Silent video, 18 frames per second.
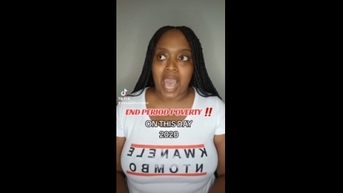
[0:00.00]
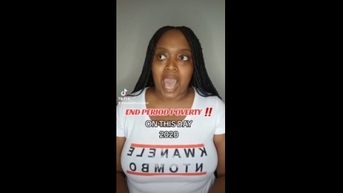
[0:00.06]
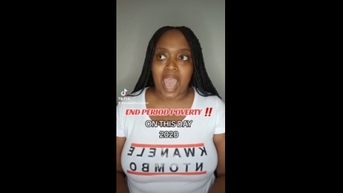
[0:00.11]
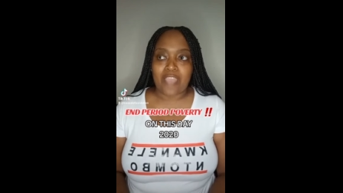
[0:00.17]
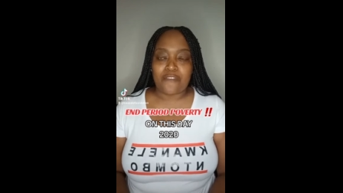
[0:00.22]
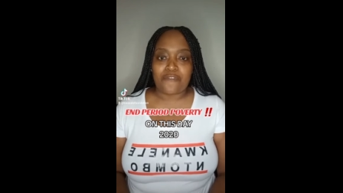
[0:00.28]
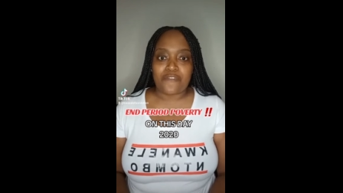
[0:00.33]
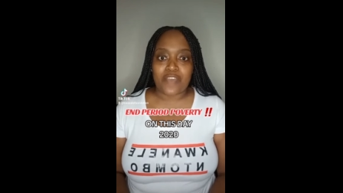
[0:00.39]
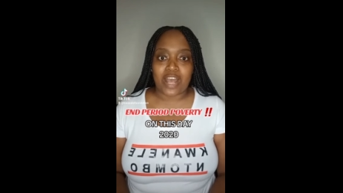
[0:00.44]

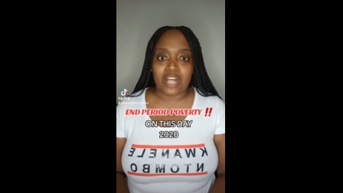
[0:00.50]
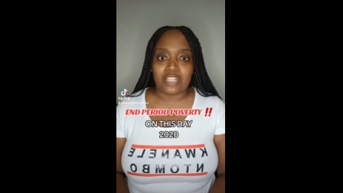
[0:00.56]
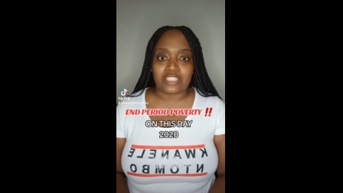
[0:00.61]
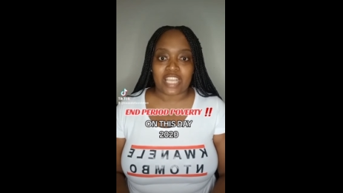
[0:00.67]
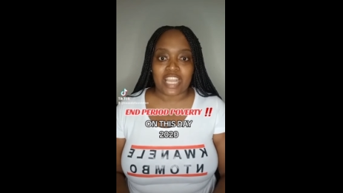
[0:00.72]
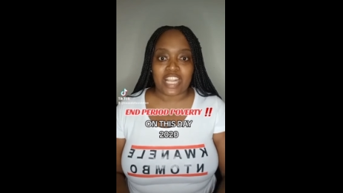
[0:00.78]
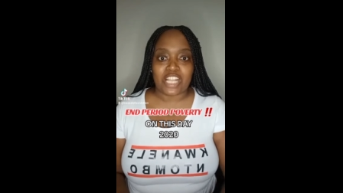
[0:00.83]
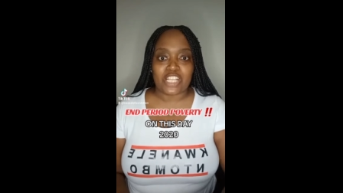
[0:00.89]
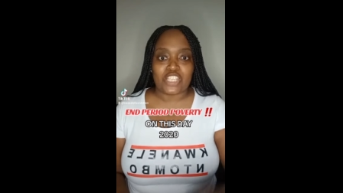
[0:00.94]
I
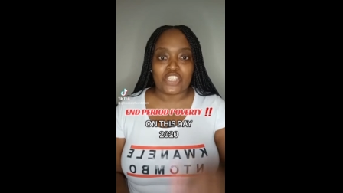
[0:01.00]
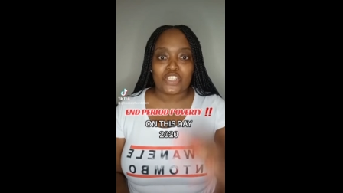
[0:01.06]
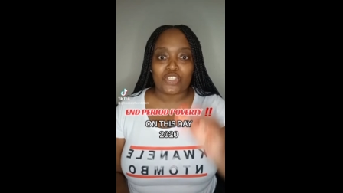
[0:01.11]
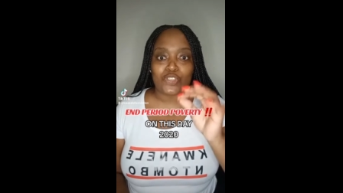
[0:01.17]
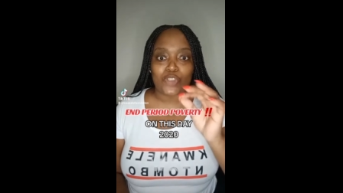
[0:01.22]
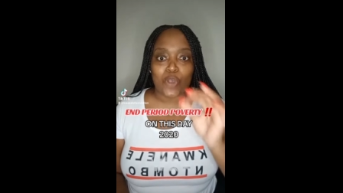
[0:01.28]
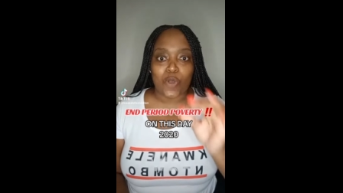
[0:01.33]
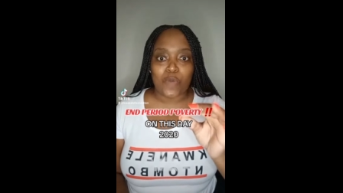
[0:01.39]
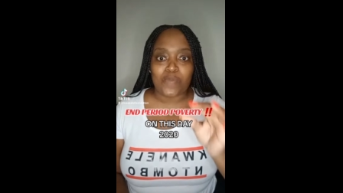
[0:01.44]
felt it is
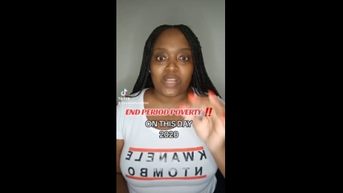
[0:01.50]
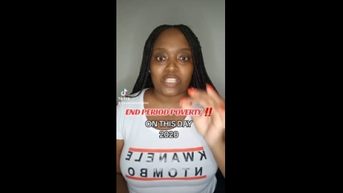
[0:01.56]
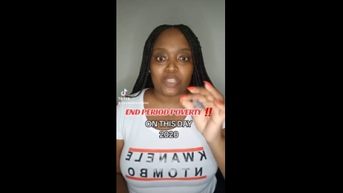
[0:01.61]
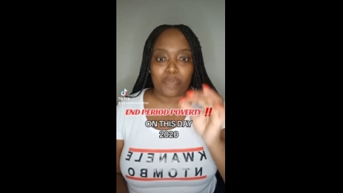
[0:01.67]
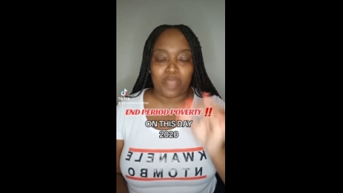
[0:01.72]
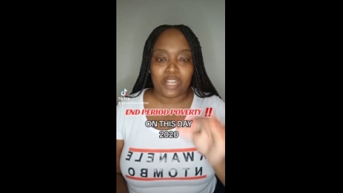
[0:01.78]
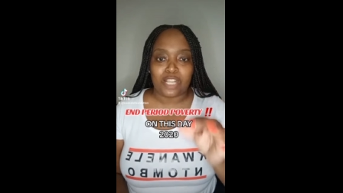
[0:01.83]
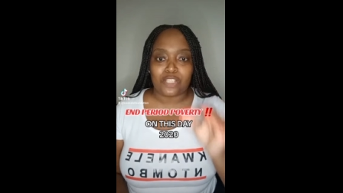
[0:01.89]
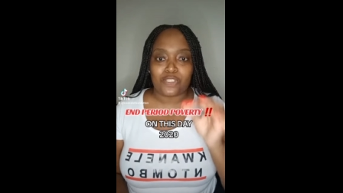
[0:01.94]
so
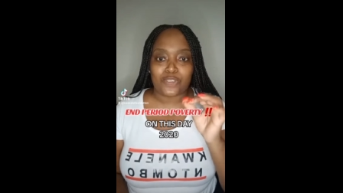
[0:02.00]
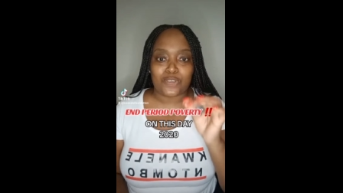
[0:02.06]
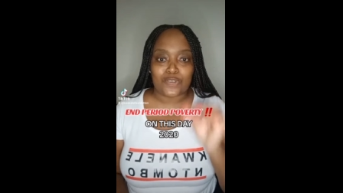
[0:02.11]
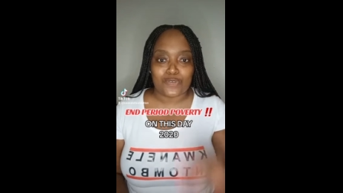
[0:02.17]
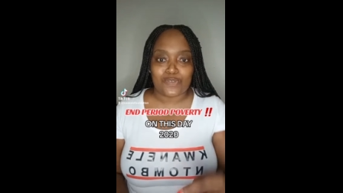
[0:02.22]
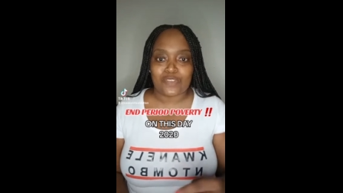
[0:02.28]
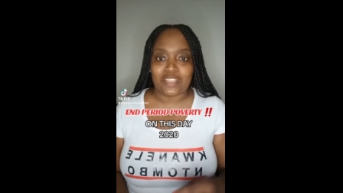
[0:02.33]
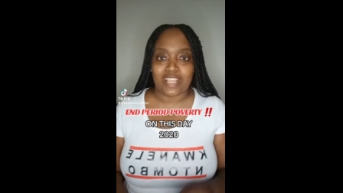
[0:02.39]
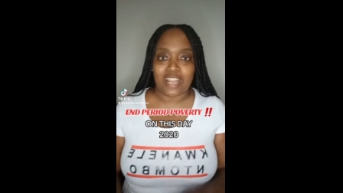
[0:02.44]
much better to
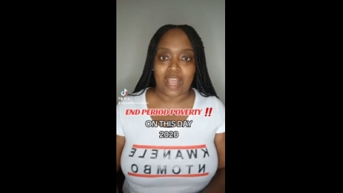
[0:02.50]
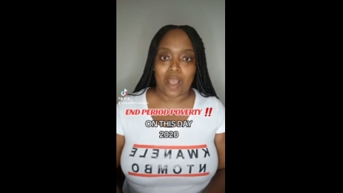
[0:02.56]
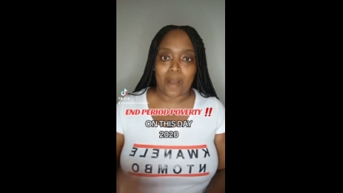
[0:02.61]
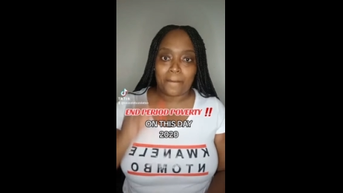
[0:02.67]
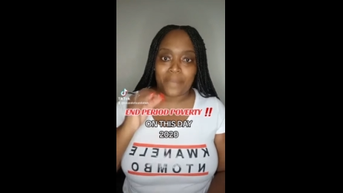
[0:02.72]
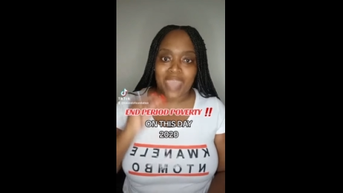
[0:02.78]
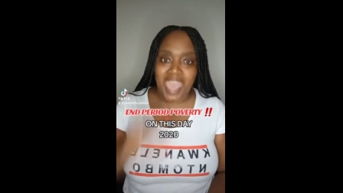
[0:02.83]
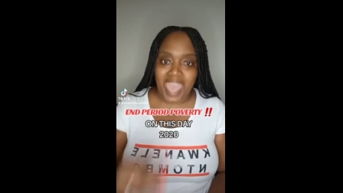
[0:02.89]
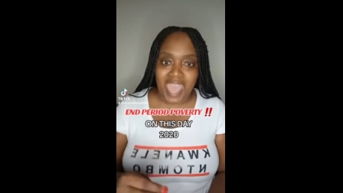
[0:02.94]
use than
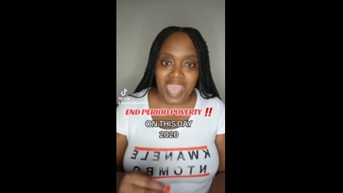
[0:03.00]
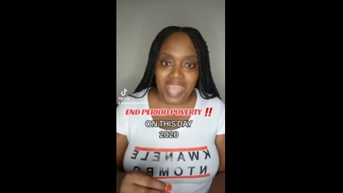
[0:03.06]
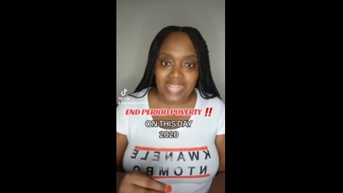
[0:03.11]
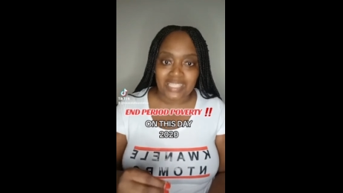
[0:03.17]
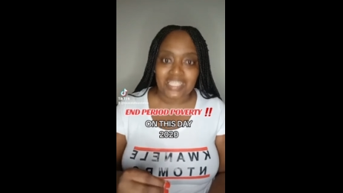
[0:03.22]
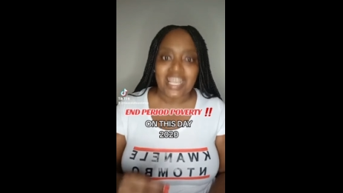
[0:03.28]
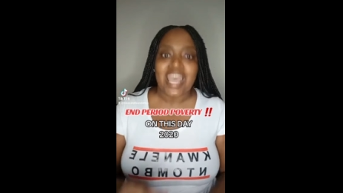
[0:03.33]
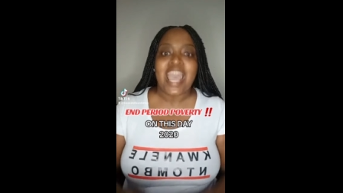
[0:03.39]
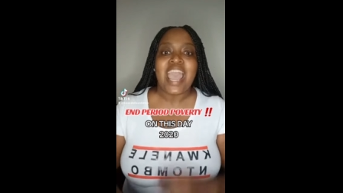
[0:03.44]
our
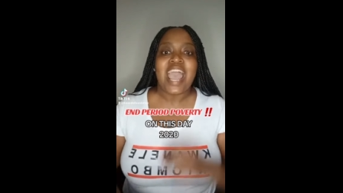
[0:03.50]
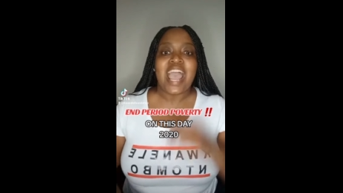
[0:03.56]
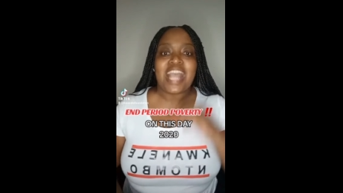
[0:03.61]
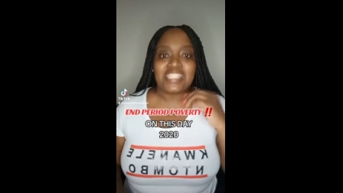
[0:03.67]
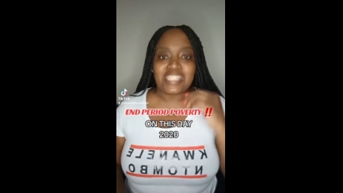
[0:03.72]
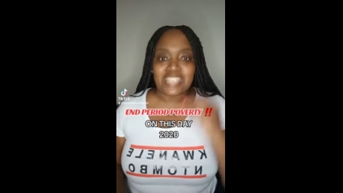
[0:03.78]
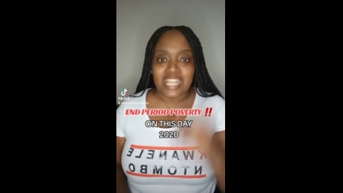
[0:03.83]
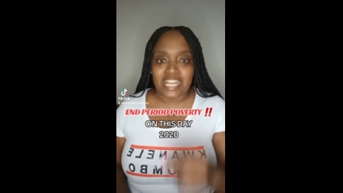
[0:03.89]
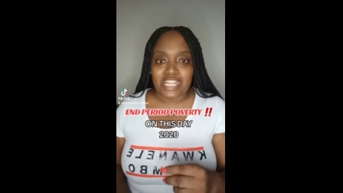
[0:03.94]
pads
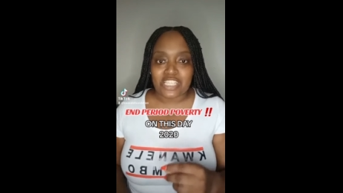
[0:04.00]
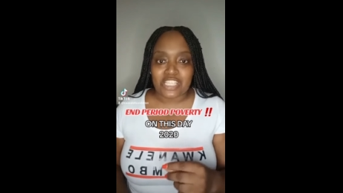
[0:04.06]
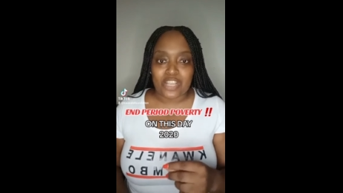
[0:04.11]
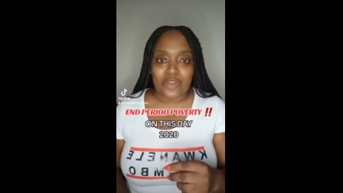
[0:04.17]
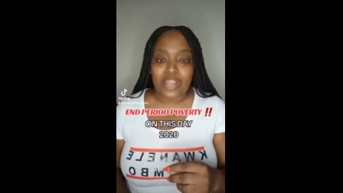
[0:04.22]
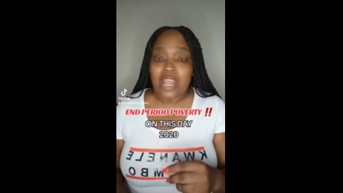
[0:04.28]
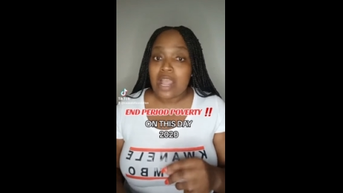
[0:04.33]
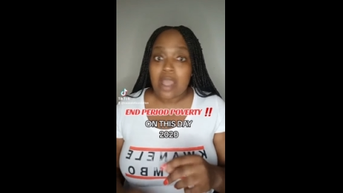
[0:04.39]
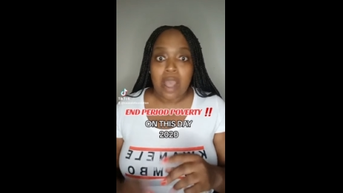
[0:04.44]
and
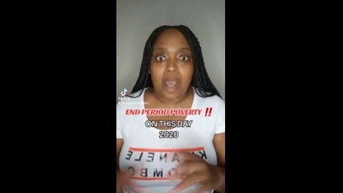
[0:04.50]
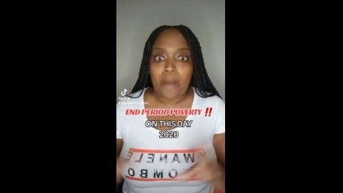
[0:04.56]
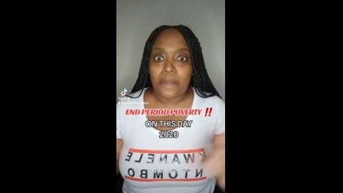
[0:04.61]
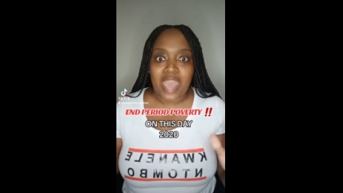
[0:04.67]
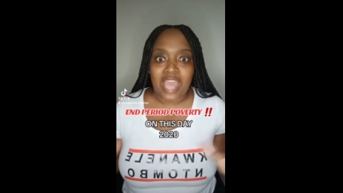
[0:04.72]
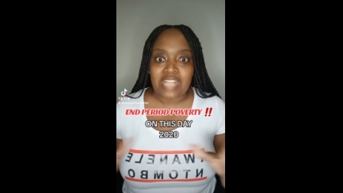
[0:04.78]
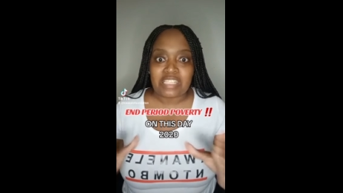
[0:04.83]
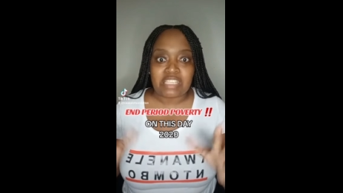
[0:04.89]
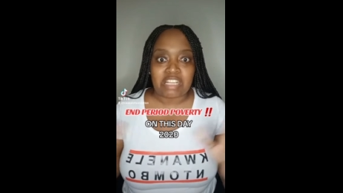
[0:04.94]
sanitary, our
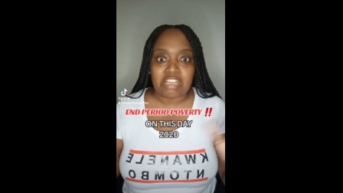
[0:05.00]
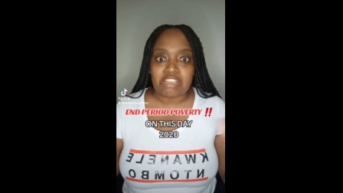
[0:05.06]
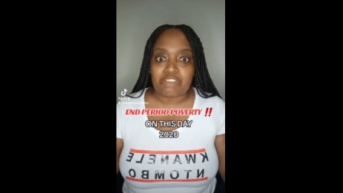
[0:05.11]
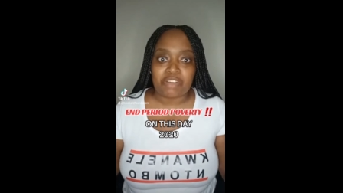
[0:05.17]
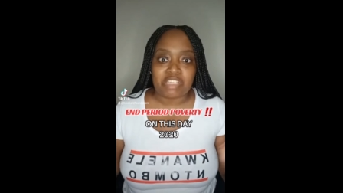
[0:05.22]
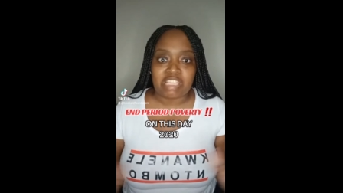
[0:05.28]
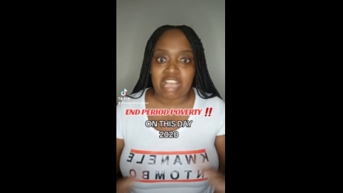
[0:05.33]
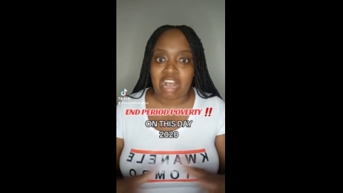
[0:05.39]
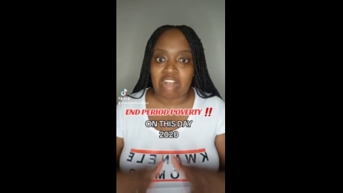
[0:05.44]
pads,
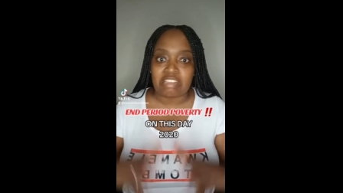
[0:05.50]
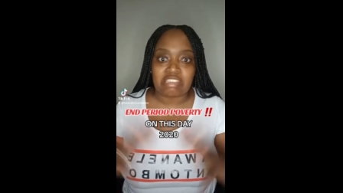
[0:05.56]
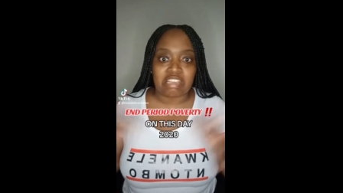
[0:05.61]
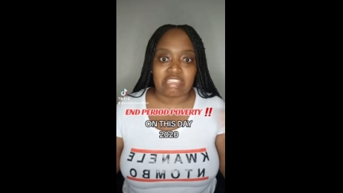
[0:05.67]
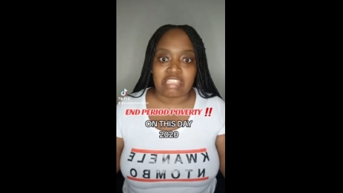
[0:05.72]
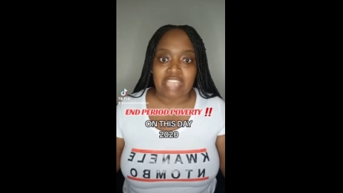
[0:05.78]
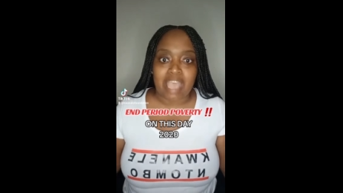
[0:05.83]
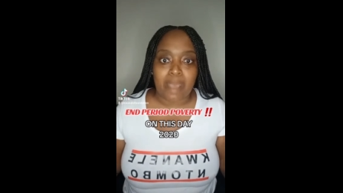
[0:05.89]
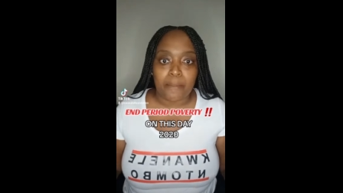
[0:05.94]
sanitary towels
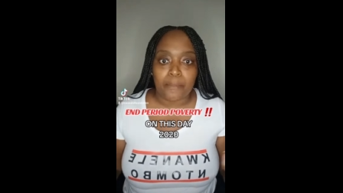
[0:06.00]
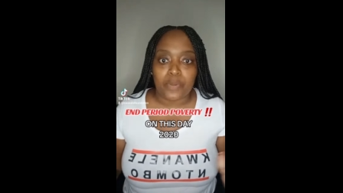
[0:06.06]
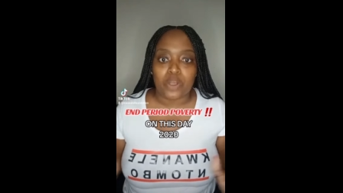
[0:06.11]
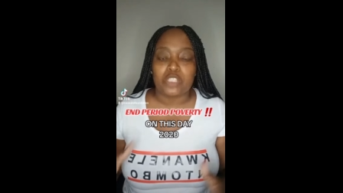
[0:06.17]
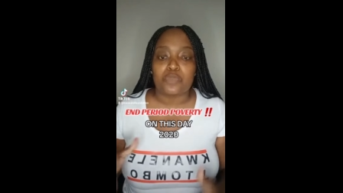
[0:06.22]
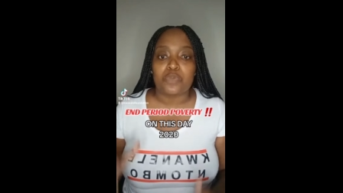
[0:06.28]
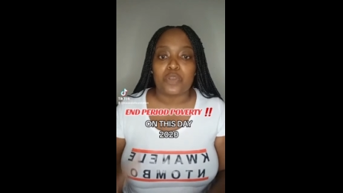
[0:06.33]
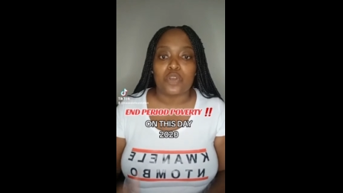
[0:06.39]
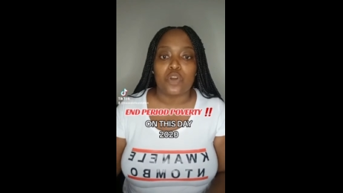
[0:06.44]
and
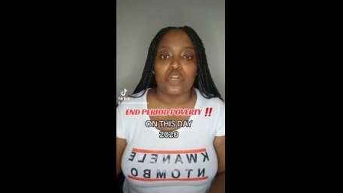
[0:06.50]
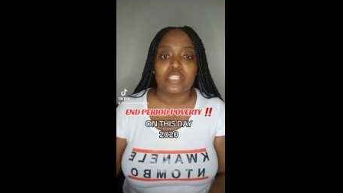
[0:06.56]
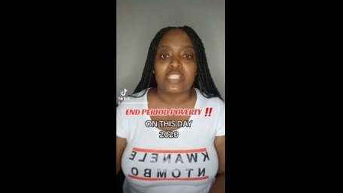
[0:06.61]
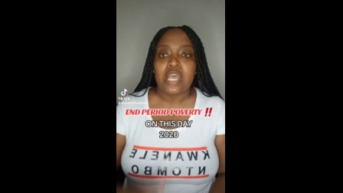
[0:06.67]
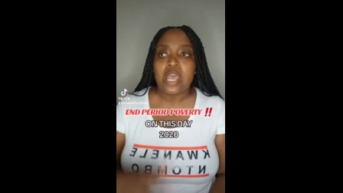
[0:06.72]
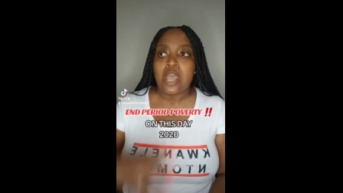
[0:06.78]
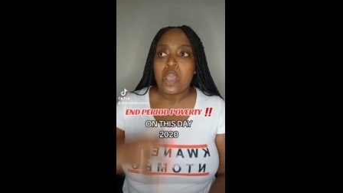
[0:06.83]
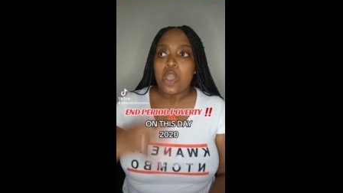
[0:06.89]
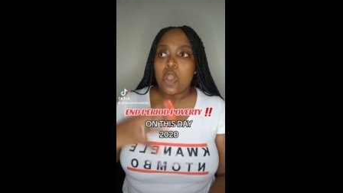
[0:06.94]
tampons
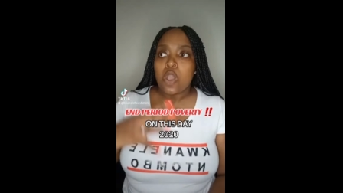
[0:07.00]
because